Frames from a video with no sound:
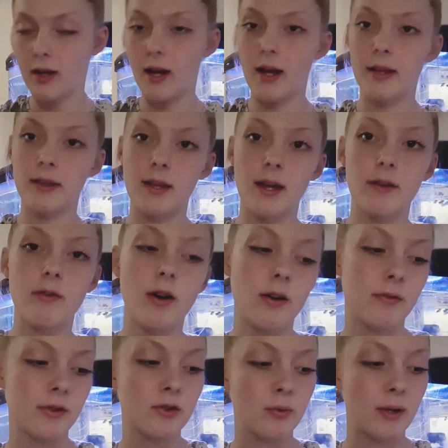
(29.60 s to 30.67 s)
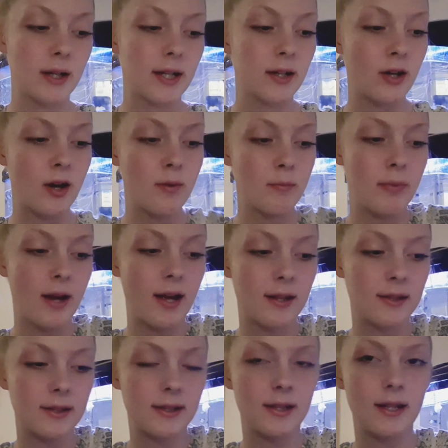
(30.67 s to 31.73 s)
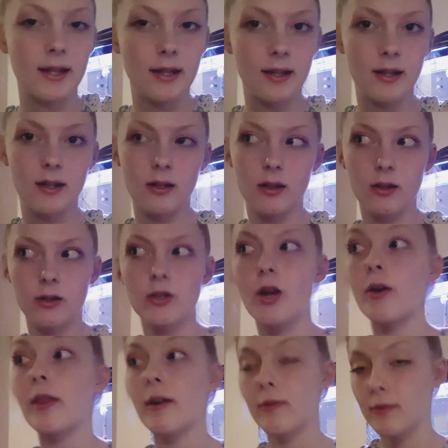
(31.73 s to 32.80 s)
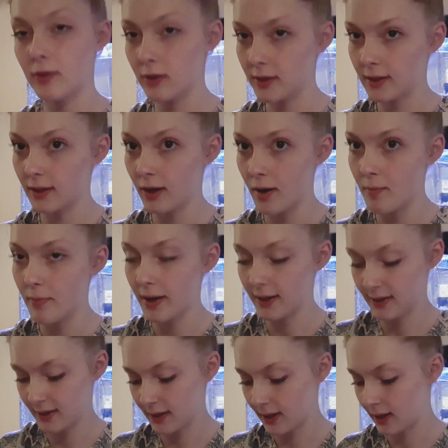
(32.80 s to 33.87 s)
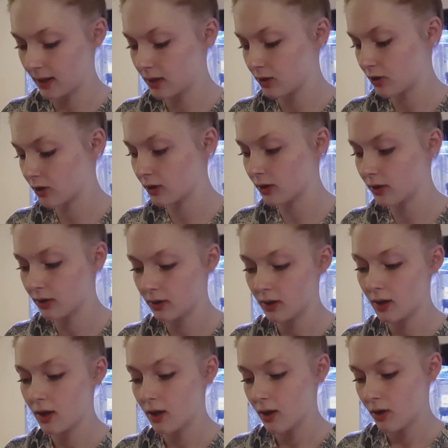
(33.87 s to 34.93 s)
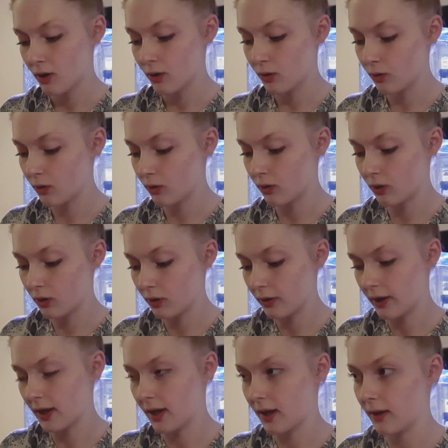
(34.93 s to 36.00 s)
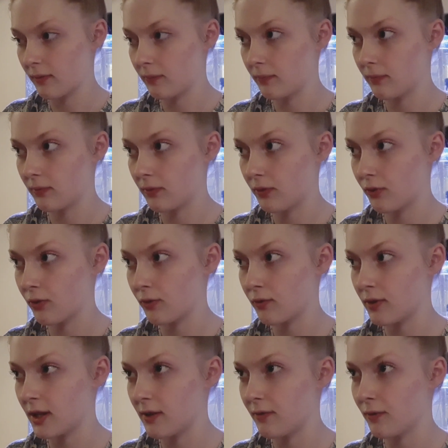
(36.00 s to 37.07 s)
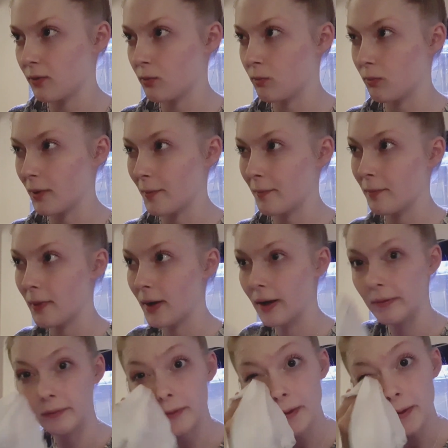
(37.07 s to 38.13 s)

and they're either 29 pence, no they're 49 pence each or they're three for one pound